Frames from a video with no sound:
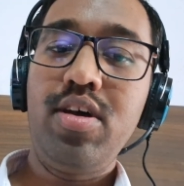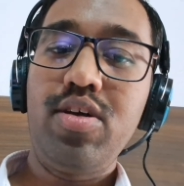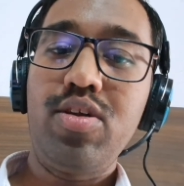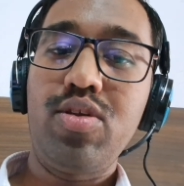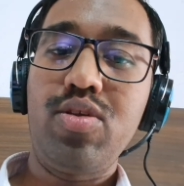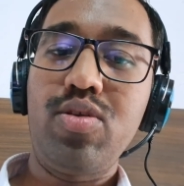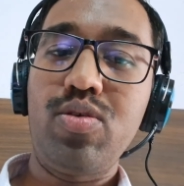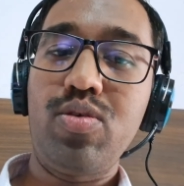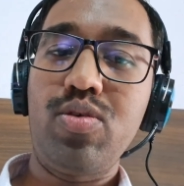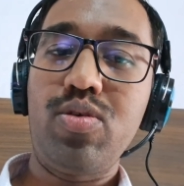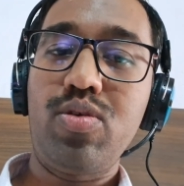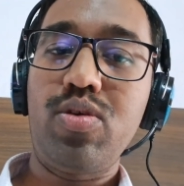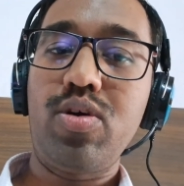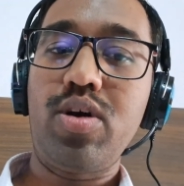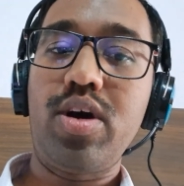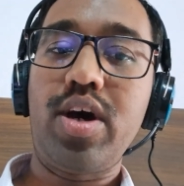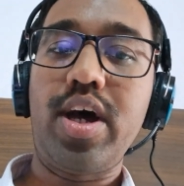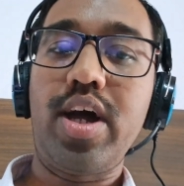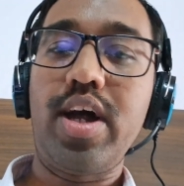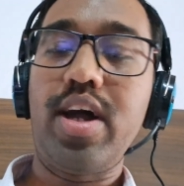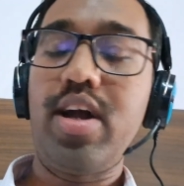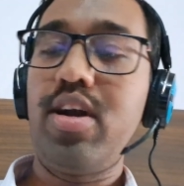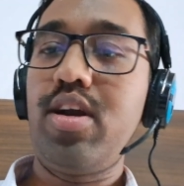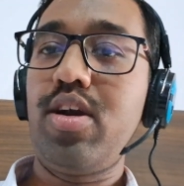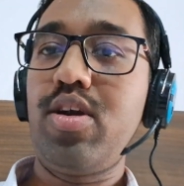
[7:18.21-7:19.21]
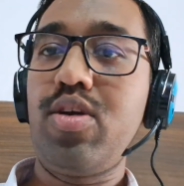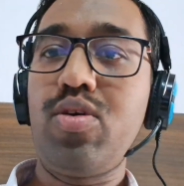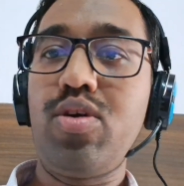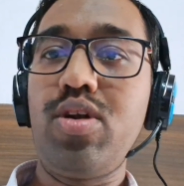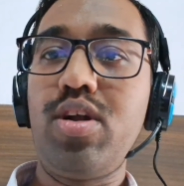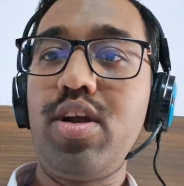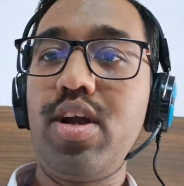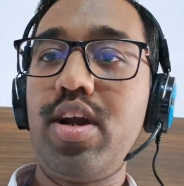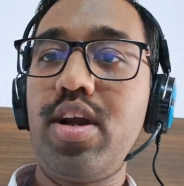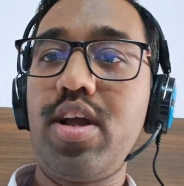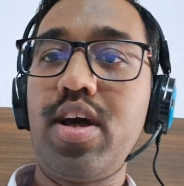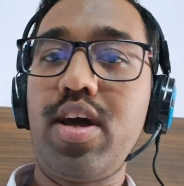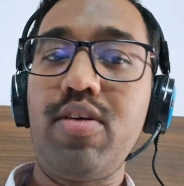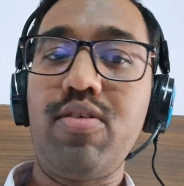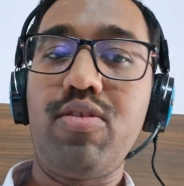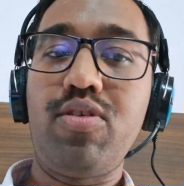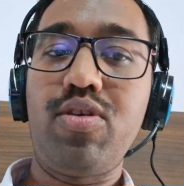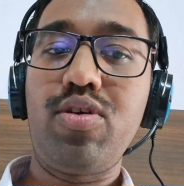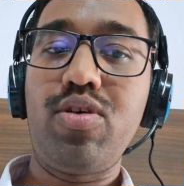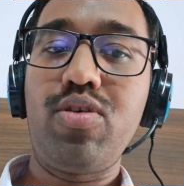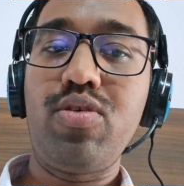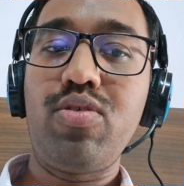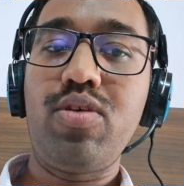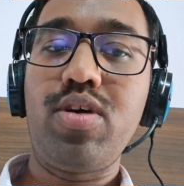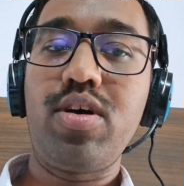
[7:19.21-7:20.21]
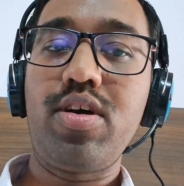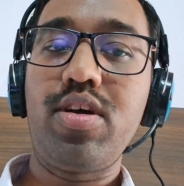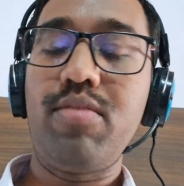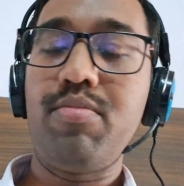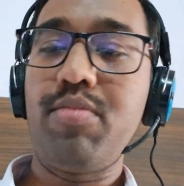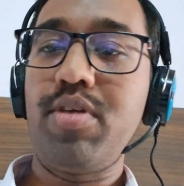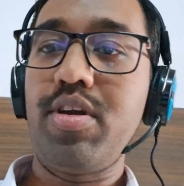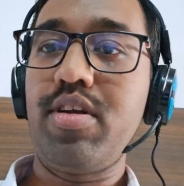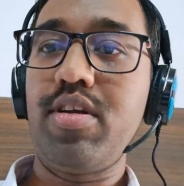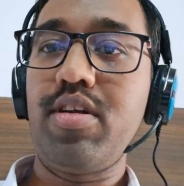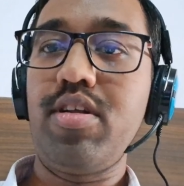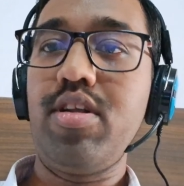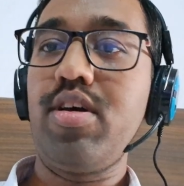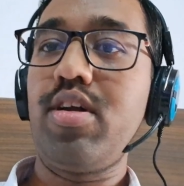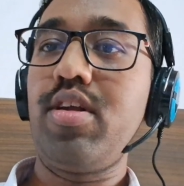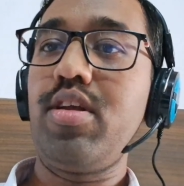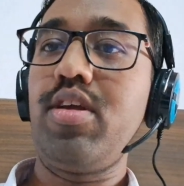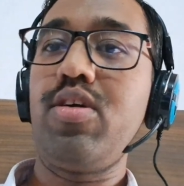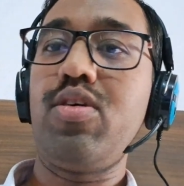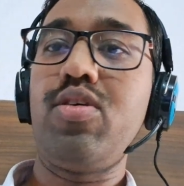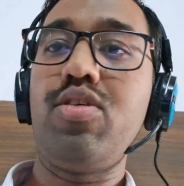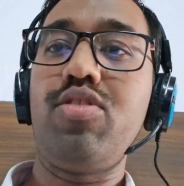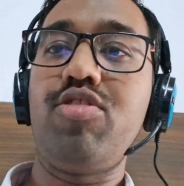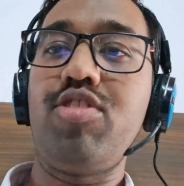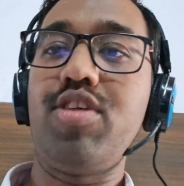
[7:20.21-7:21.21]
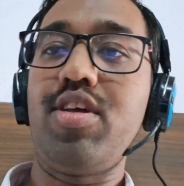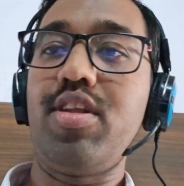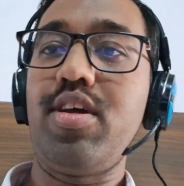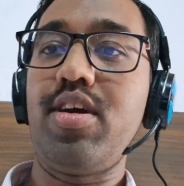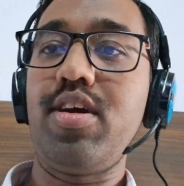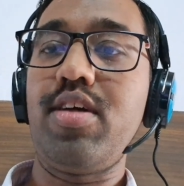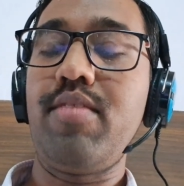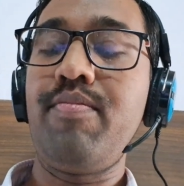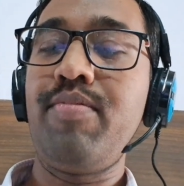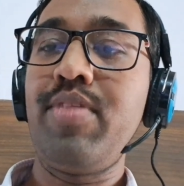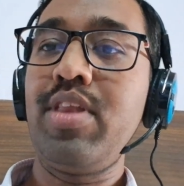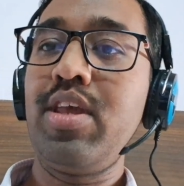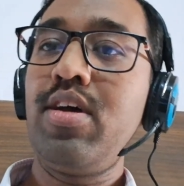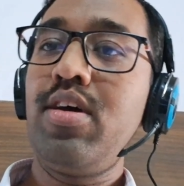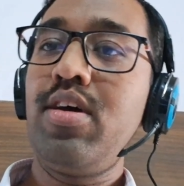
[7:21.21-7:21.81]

So I told that I want to work in machine learning or GenAI.